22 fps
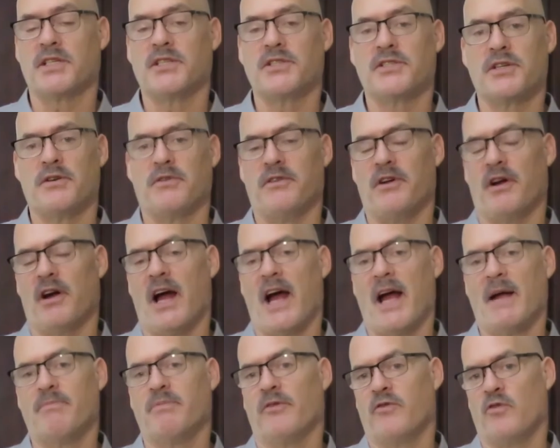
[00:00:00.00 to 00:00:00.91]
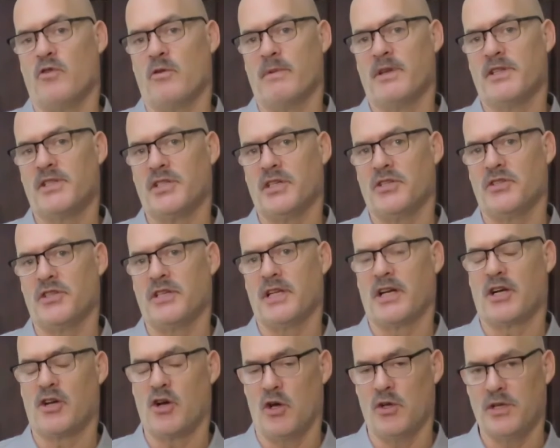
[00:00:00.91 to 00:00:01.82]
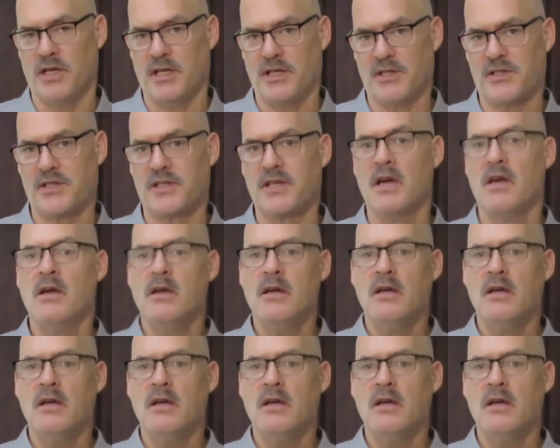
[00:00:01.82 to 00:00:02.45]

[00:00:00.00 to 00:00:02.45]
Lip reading: considered their high performance engine. They called this